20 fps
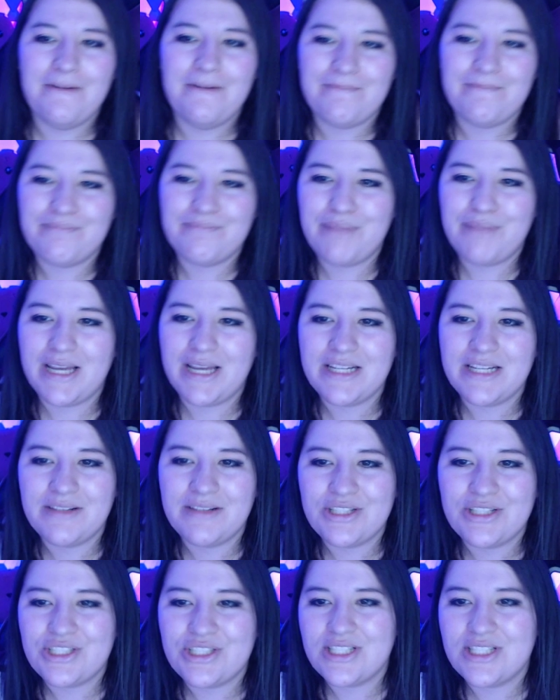But, you
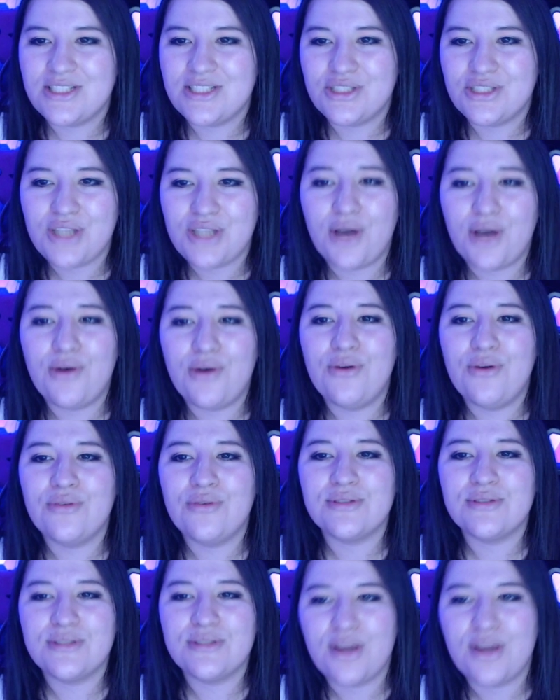know, she's so
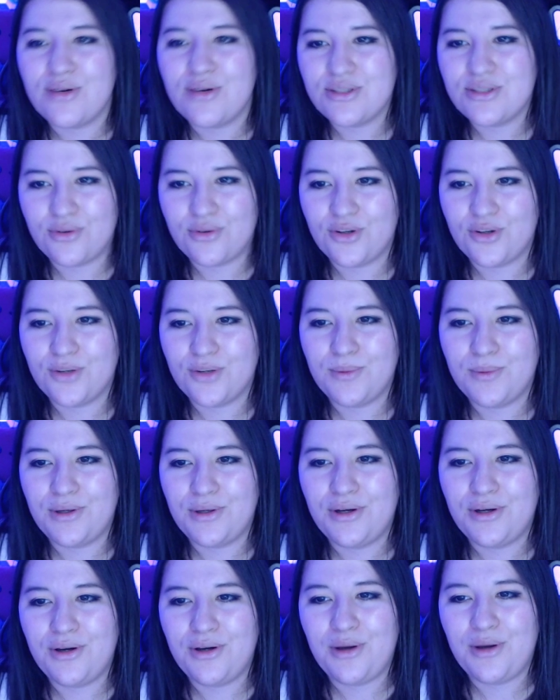
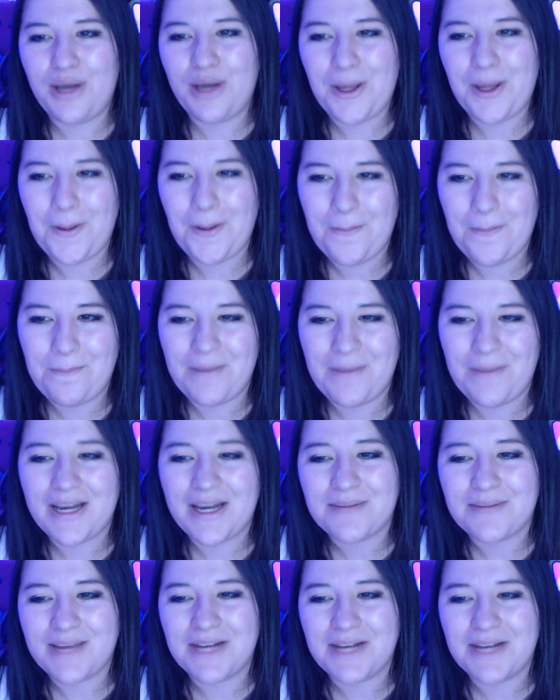adorable. But
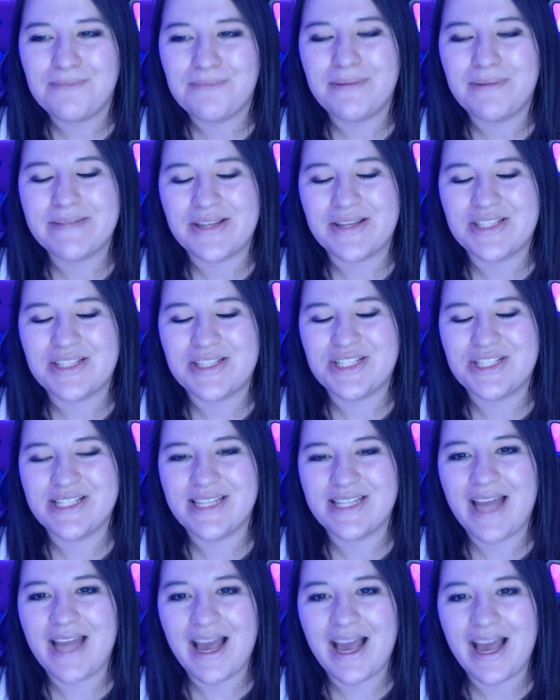I'm kind of bummed out that she's
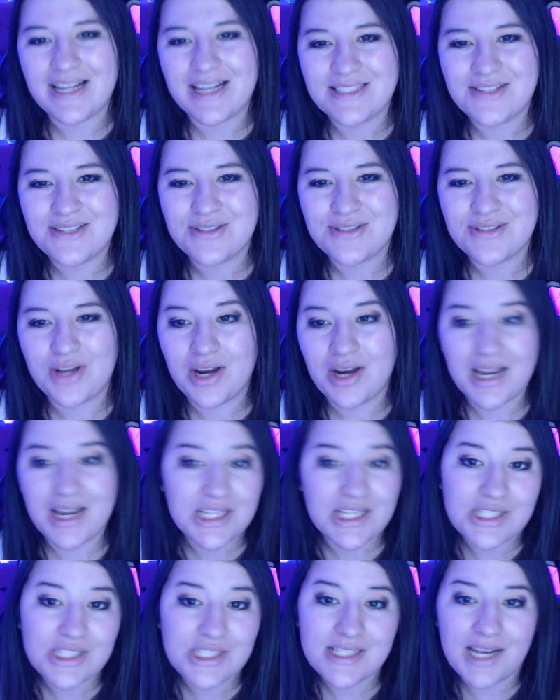an axe user.
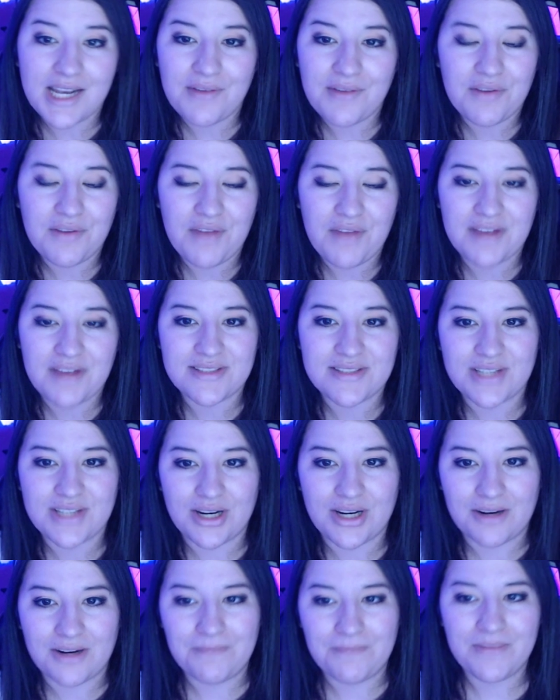And she's not even a
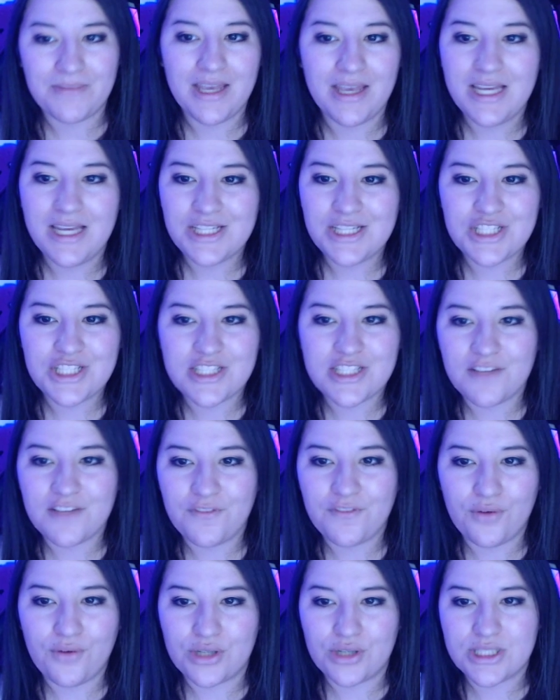5-star. She's a
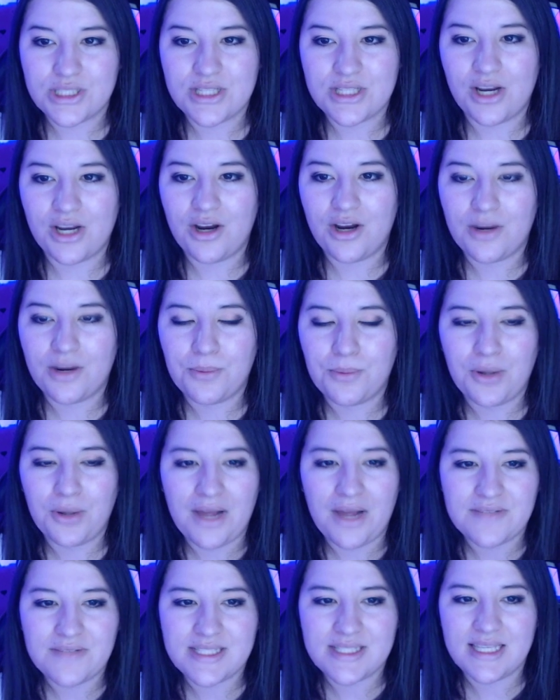4-star. We'll
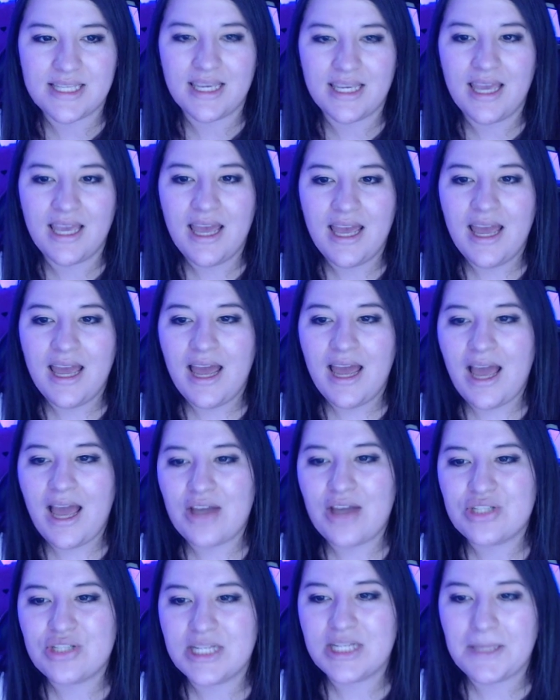have to see
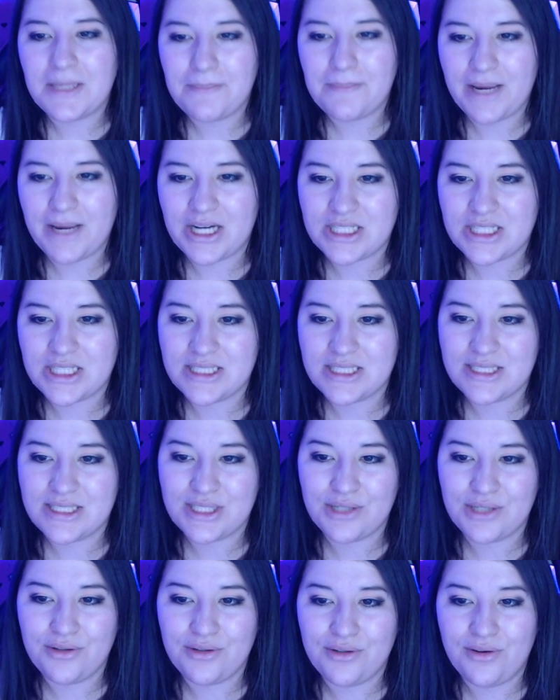how she compares
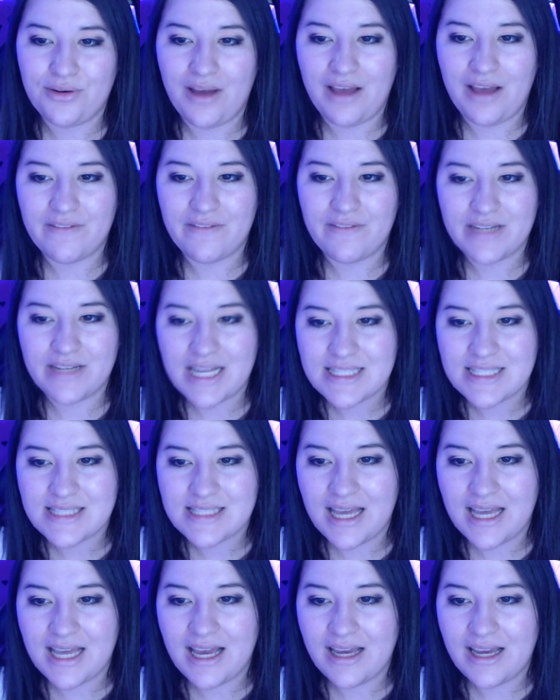to
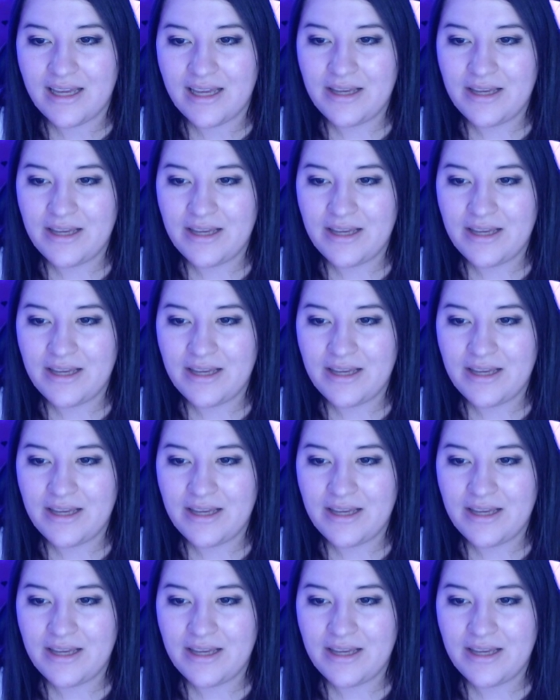Vanessa.